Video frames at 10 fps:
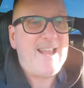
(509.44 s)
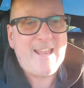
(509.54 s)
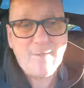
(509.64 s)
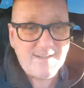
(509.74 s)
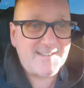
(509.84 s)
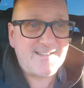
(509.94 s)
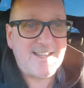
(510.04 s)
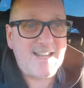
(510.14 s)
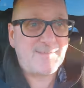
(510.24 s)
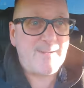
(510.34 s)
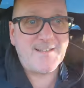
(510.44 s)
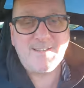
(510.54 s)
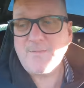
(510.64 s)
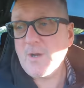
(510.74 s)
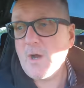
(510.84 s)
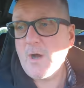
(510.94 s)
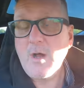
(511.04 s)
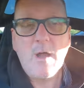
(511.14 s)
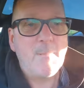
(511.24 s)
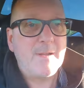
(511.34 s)
I know this is an expensive car,
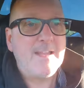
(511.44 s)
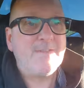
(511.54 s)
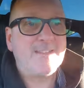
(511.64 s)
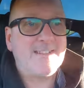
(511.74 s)
but even